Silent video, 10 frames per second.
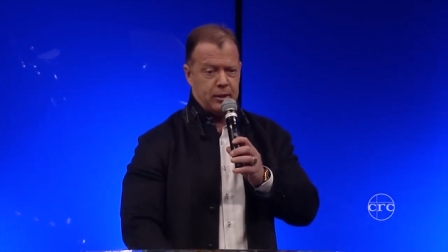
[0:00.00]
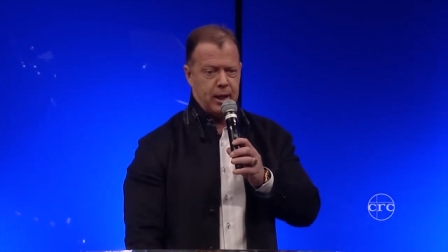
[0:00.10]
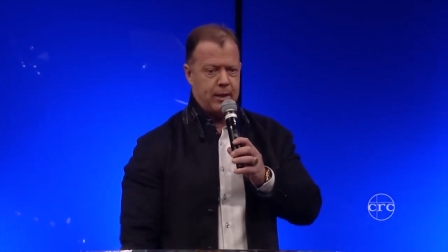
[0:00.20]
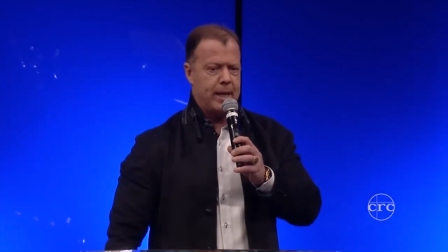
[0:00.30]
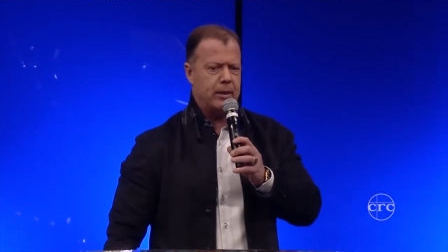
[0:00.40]

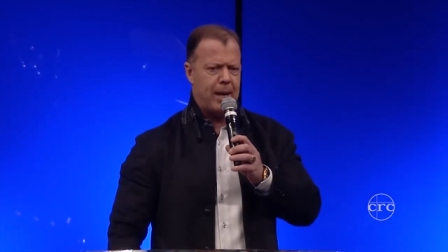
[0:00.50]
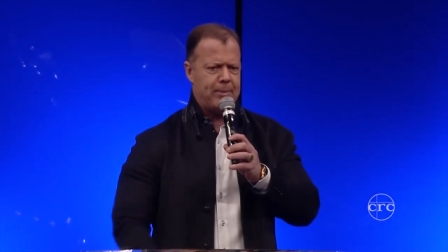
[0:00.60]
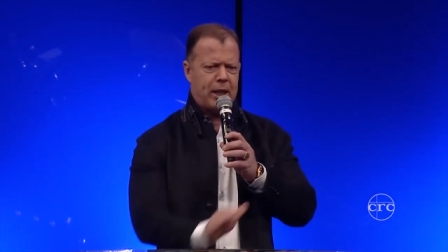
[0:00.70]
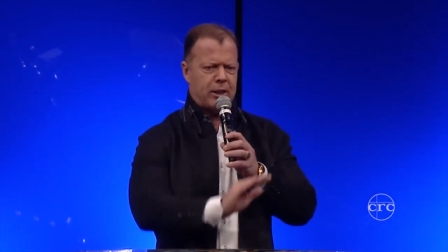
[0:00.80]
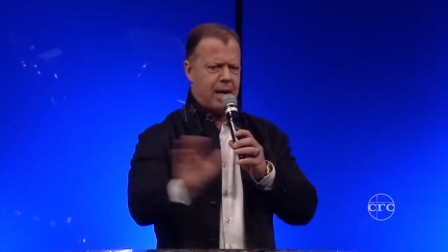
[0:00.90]
Amen.
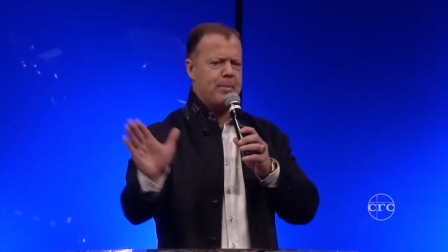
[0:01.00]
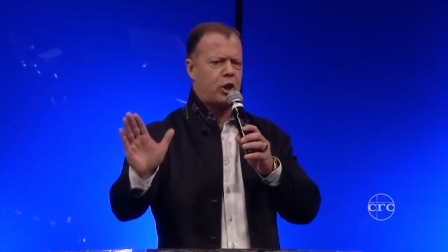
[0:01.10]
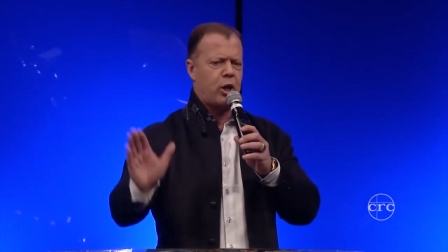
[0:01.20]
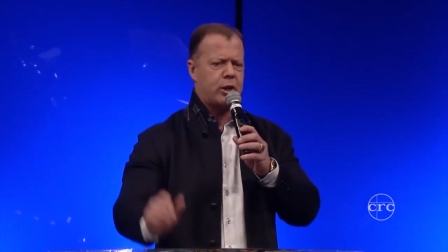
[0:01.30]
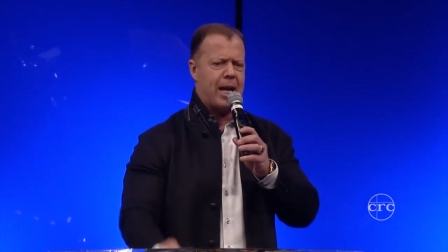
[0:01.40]
Bible says time and
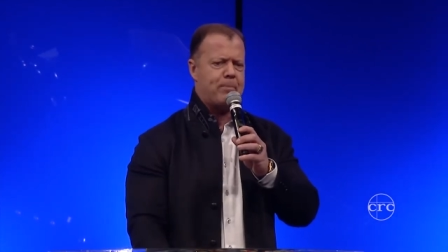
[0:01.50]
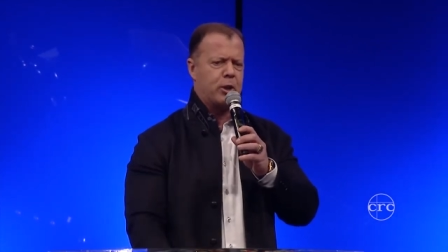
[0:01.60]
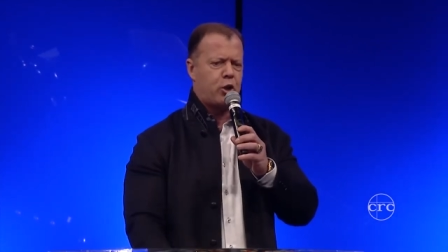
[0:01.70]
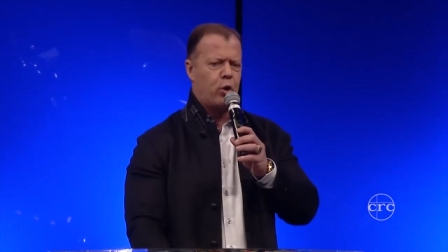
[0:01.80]
chance happens to